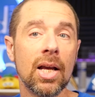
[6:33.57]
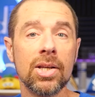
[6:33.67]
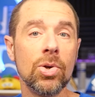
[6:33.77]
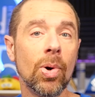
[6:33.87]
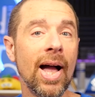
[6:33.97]

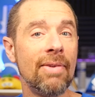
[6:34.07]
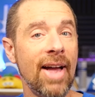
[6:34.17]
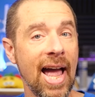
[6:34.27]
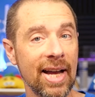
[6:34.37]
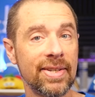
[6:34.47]
You will have
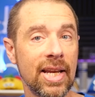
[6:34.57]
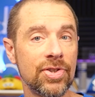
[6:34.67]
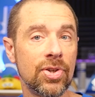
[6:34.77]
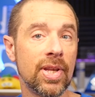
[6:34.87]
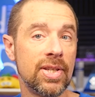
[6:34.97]
access
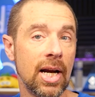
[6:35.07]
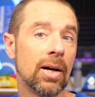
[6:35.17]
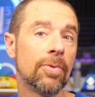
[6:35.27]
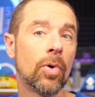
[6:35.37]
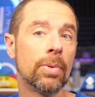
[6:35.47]
to the
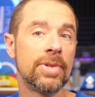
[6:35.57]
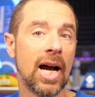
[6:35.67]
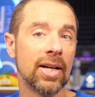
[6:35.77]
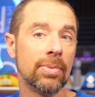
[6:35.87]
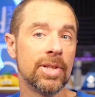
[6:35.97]
Terraform
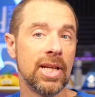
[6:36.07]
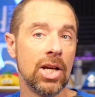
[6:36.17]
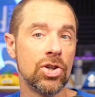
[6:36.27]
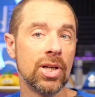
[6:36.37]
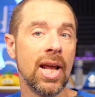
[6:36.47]

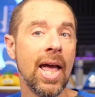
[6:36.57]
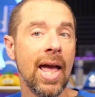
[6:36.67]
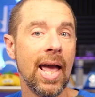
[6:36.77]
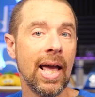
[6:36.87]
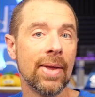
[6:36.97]
documentation
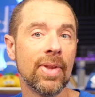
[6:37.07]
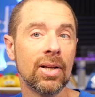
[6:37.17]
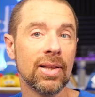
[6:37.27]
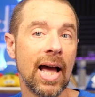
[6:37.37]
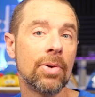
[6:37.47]
and the
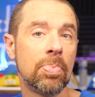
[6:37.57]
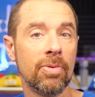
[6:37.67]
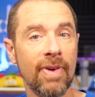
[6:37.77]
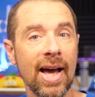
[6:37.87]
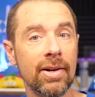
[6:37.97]
cloud
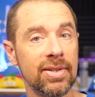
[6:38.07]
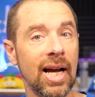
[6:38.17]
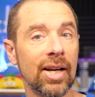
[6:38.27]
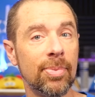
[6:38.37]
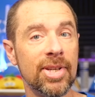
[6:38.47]
provider
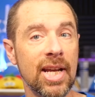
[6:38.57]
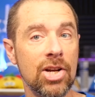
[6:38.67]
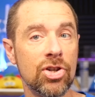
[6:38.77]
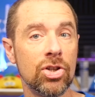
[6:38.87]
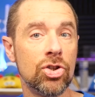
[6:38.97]

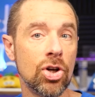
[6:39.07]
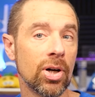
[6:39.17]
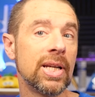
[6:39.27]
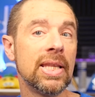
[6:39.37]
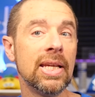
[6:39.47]
documentation
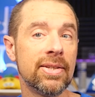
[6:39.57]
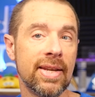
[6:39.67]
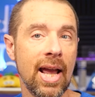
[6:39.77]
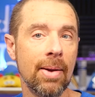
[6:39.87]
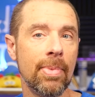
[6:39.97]
during the
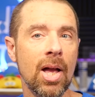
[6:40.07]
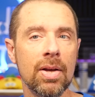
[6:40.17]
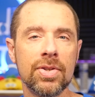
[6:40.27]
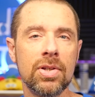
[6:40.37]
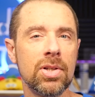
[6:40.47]
exam,
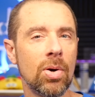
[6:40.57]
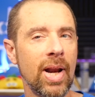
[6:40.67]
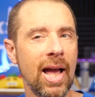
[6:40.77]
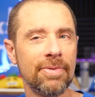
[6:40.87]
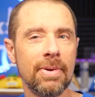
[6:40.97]
so you don't
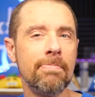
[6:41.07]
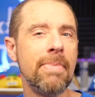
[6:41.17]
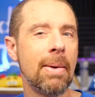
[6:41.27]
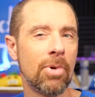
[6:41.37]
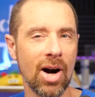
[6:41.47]
have to
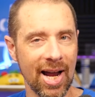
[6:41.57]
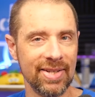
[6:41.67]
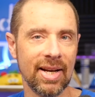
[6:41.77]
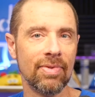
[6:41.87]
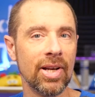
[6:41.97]

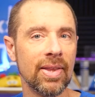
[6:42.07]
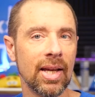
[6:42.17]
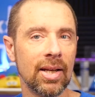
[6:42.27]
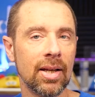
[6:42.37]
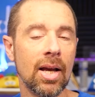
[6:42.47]
memorize everything.